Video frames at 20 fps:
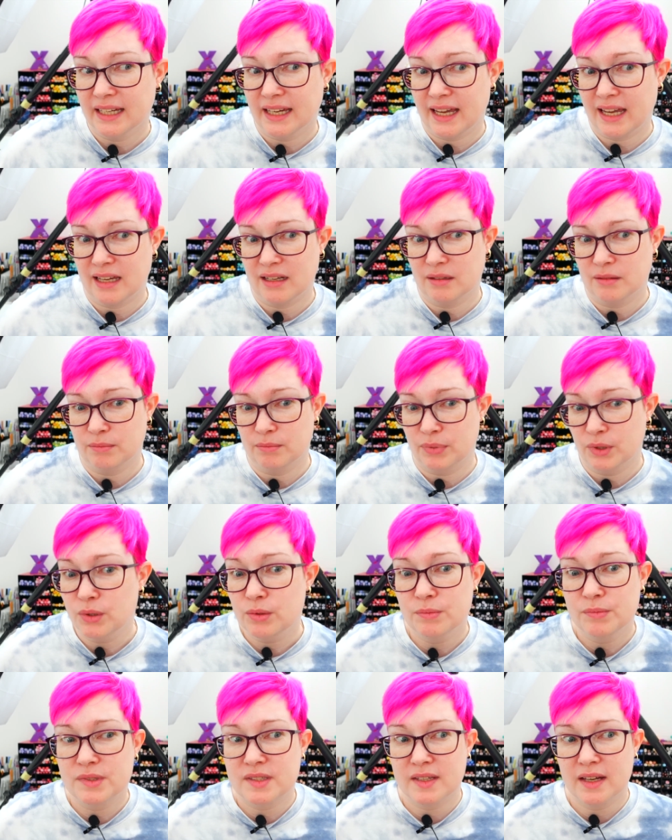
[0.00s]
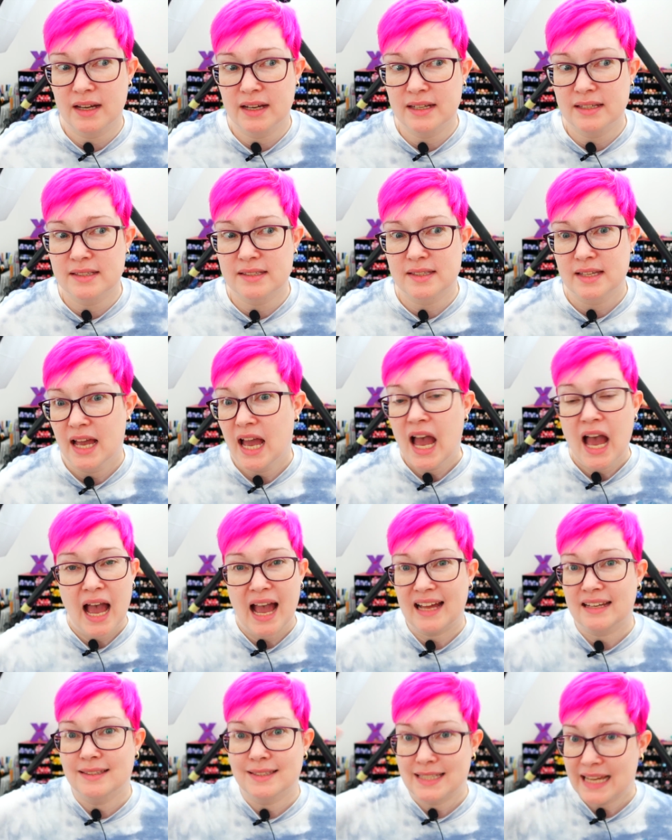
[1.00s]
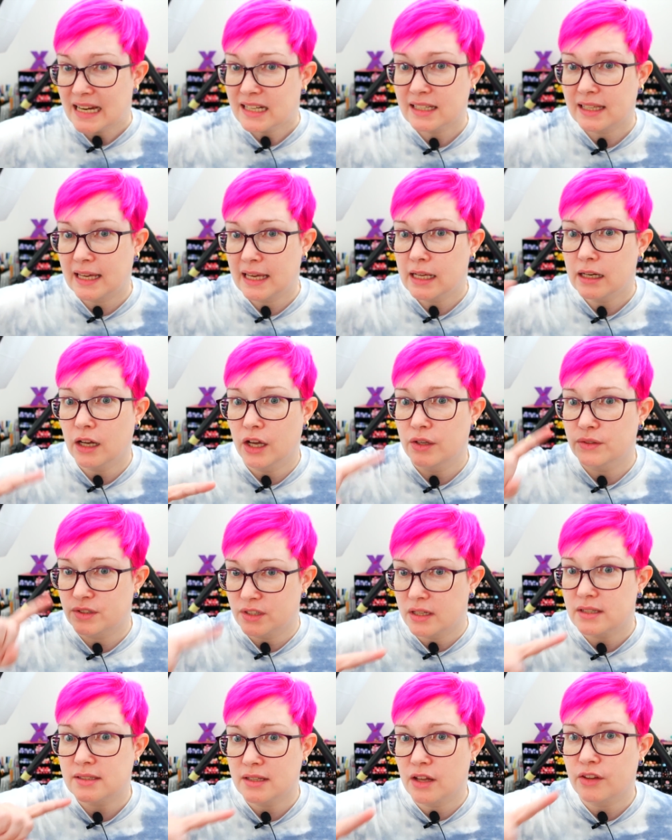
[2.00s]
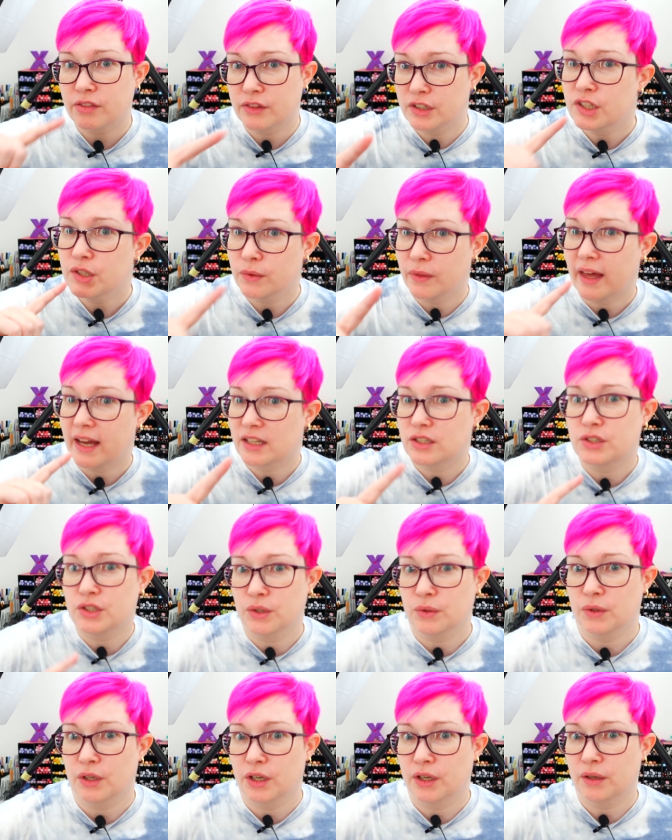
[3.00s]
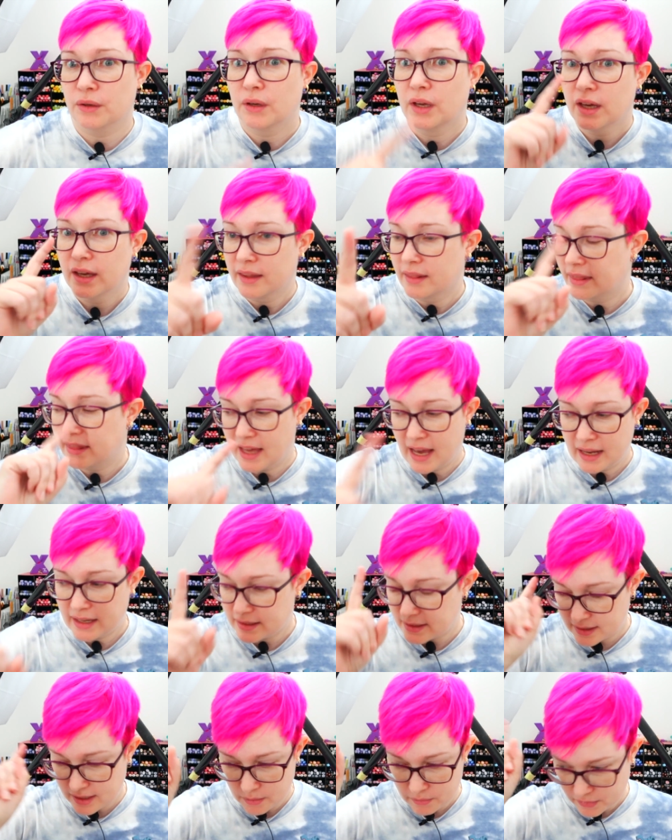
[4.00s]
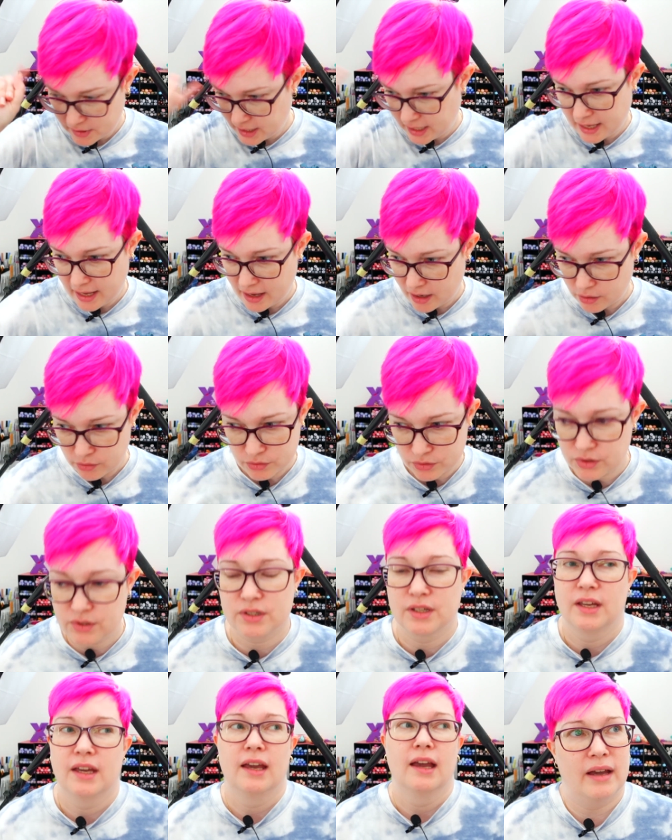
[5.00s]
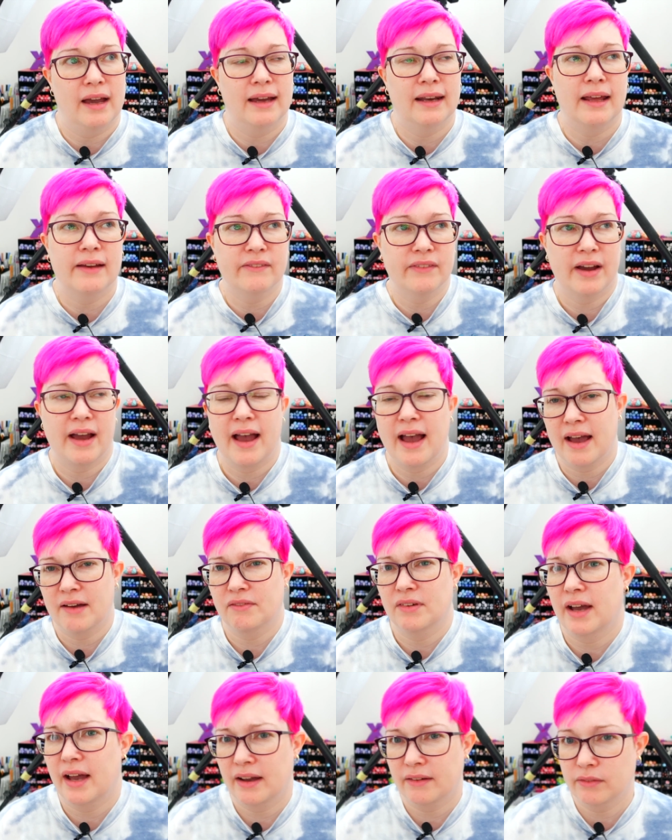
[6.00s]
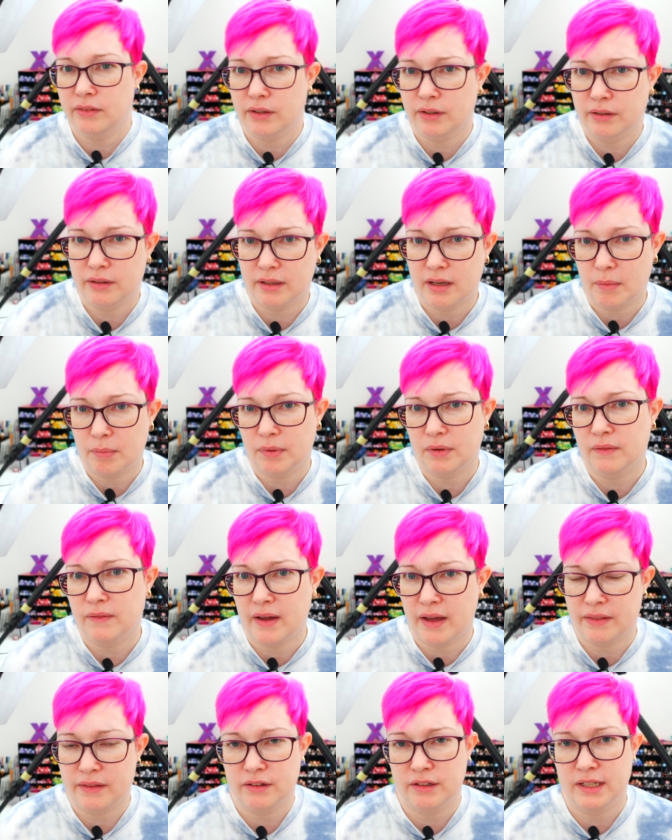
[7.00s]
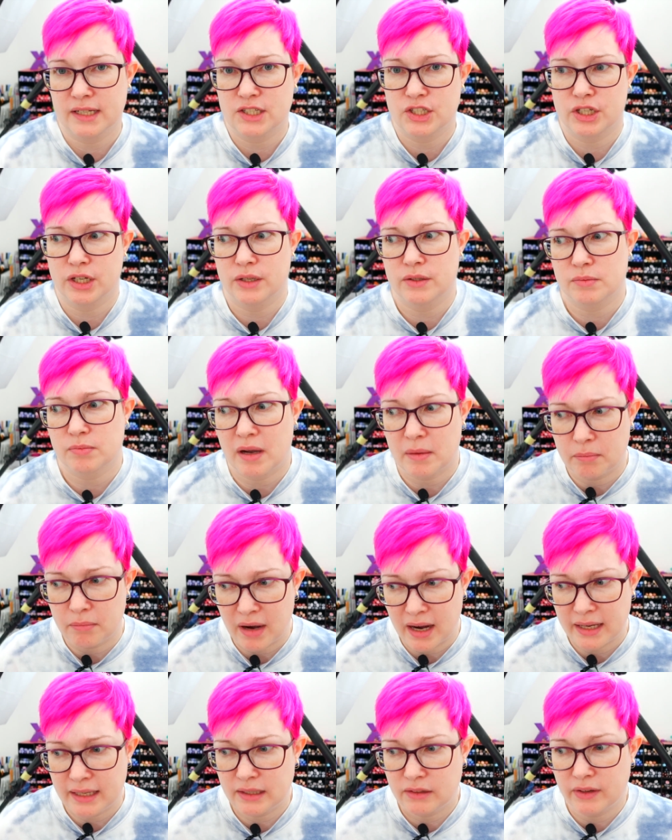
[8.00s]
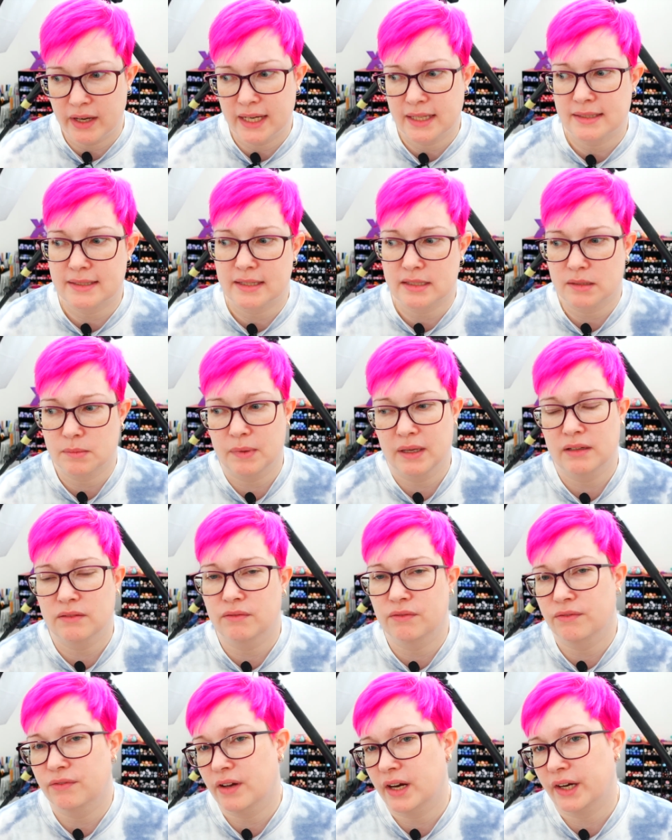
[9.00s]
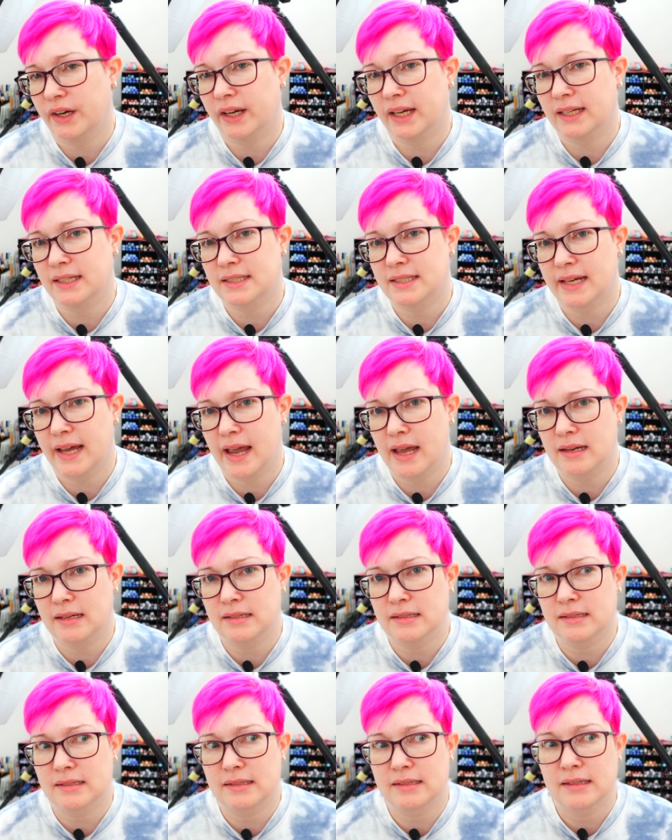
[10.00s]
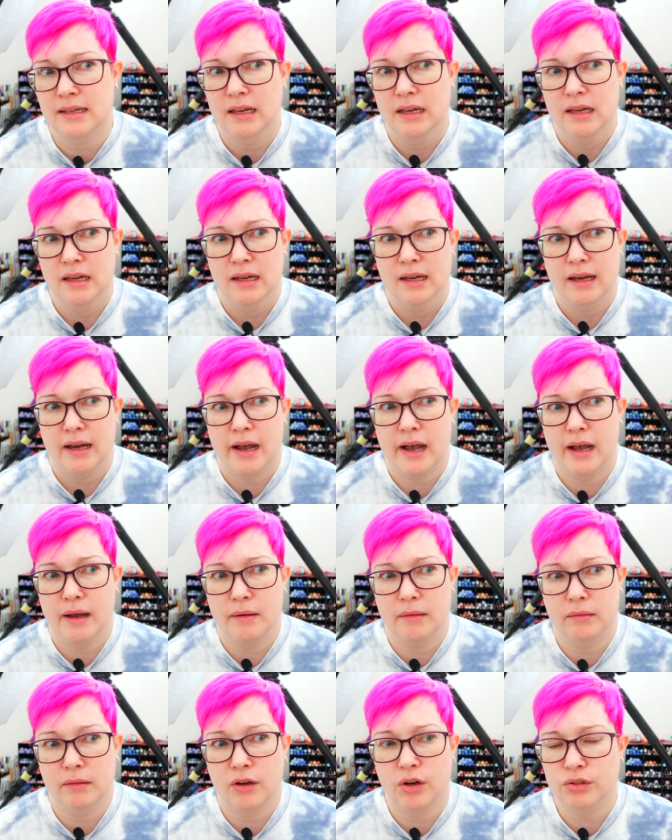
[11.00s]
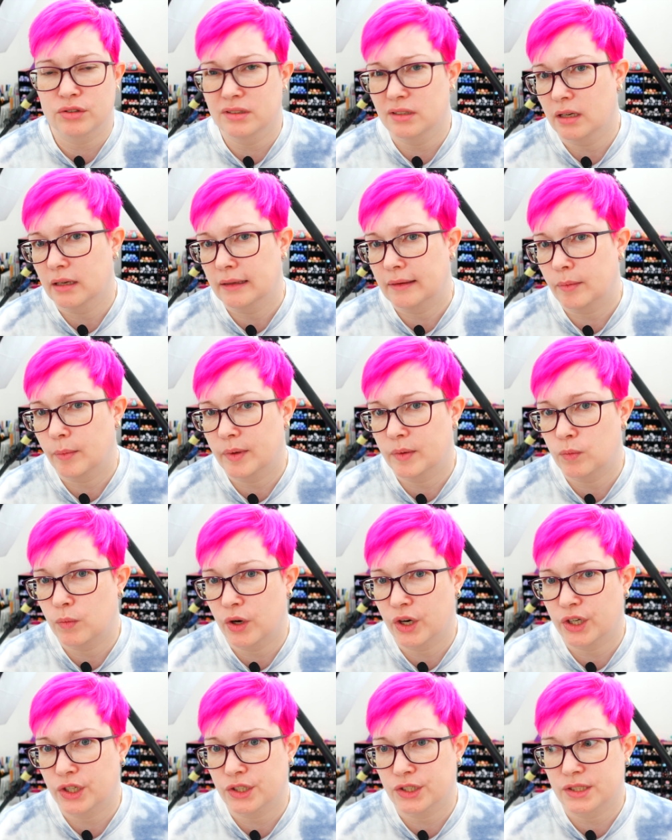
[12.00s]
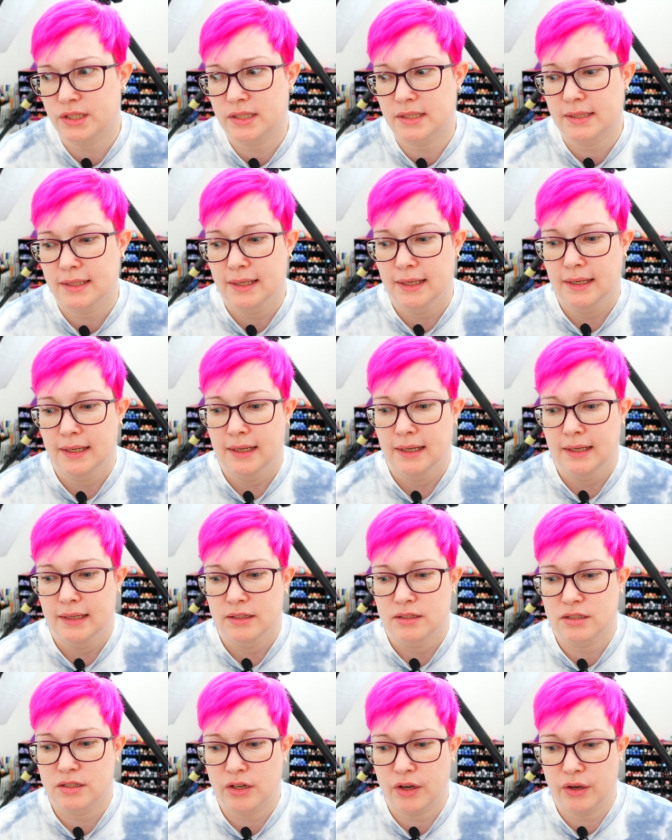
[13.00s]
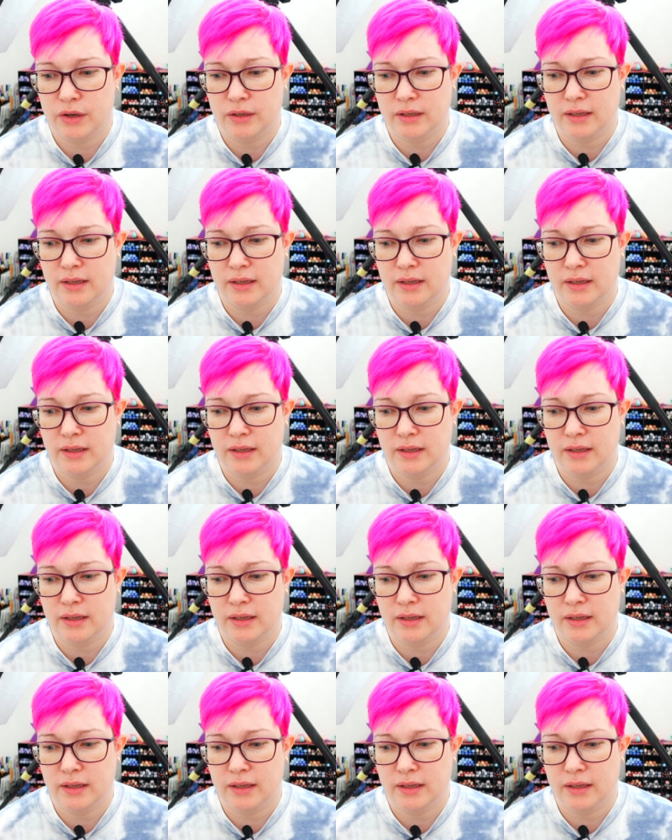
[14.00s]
in boob size, and 10 kilos does not do that to you. That is something else. And I have, have a couple of other issues. My migraines has been very intense, um, gotten a little bit worse. So